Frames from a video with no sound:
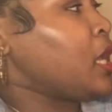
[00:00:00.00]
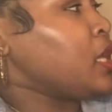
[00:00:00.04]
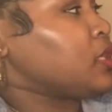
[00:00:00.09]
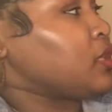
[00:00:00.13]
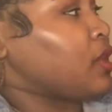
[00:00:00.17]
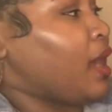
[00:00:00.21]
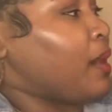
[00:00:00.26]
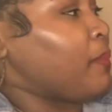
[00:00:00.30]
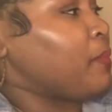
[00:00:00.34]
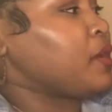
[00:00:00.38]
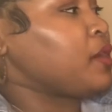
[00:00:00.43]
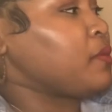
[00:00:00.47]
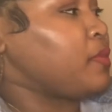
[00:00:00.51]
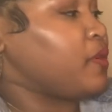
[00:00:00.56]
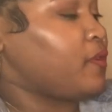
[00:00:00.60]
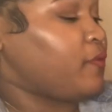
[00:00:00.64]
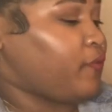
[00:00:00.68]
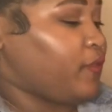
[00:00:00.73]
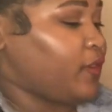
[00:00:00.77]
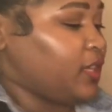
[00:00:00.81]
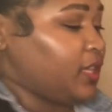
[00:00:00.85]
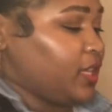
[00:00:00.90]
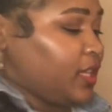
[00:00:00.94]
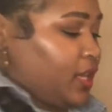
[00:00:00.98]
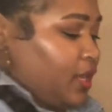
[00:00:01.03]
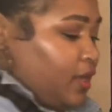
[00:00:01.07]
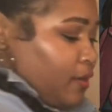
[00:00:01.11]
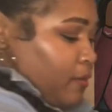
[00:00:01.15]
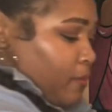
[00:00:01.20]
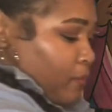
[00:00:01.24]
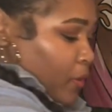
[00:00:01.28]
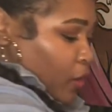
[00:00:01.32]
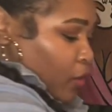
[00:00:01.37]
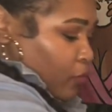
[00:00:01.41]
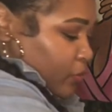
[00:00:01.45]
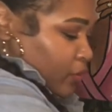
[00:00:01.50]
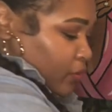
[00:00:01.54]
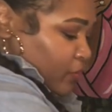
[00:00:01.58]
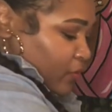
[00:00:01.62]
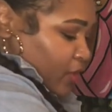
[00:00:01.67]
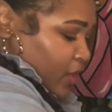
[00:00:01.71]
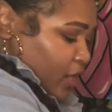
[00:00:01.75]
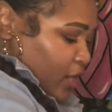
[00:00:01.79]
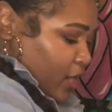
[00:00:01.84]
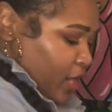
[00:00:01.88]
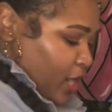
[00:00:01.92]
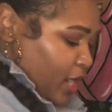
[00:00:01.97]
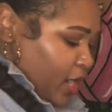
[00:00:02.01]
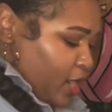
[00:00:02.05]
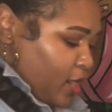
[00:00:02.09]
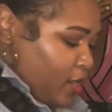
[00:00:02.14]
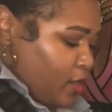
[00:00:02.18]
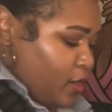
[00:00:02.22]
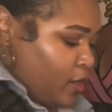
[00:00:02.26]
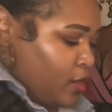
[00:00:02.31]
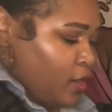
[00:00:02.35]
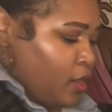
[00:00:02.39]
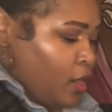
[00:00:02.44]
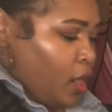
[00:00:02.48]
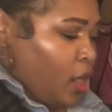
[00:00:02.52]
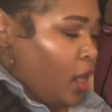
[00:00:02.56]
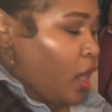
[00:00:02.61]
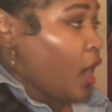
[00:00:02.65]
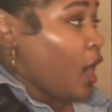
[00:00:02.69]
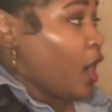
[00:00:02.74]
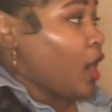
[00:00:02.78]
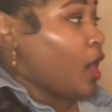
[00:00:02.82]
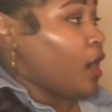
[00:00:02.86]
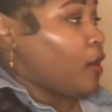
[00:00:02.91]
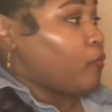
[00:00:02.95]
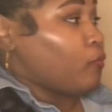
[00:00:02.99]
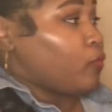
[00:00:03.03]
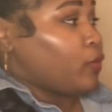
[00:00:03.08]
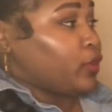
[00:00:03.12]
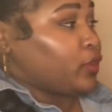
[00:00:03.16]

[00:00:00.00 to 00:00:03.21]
So I'm going to be filling in both of their hair um,